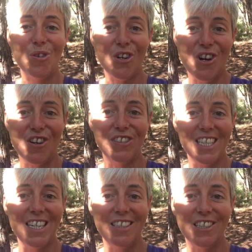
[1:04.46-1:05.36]
2.5
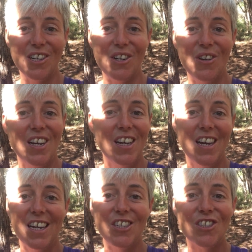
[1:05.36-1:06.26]
days ago.
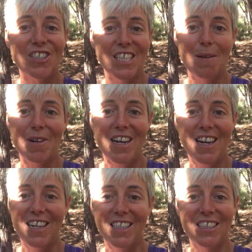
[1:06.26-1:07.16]
And you should see my
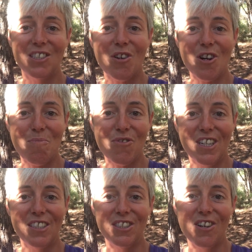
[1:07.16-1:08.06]
hand. It's not a
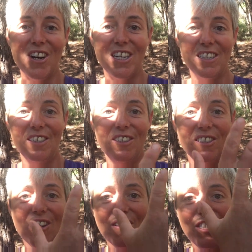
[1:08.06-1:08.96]
pretty sight.
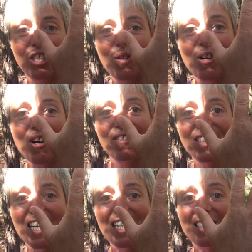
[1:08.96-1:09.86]
Look, after
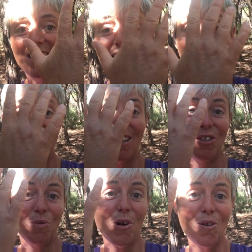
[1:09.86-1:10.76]
2.5 days, this is how
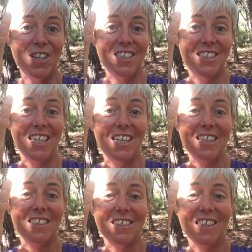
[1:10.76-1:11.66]
swollen it still
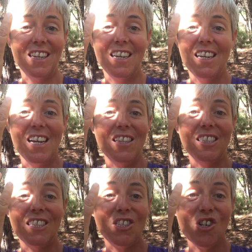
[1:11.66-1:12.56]
is. And
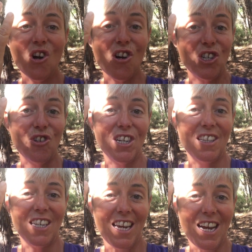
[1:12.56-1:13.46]
this is not a trick
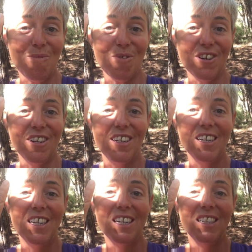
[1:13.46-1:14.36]
of the camera.
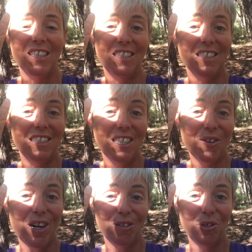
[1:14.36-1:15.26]
This is
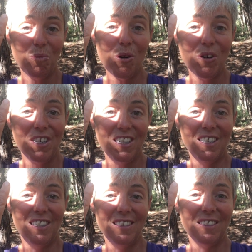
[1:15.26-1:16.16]
still how swollen it
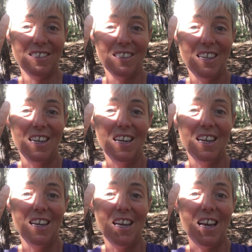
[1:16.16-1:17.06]
is.
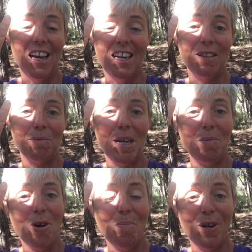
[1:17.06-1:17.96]
And
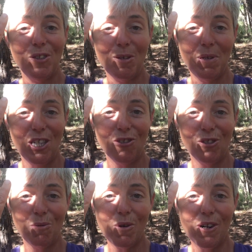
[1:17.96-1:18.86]
maybe I'll post a picture
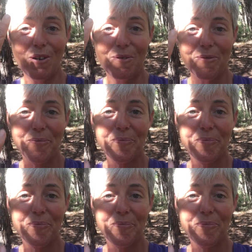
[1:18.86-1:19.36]
as well.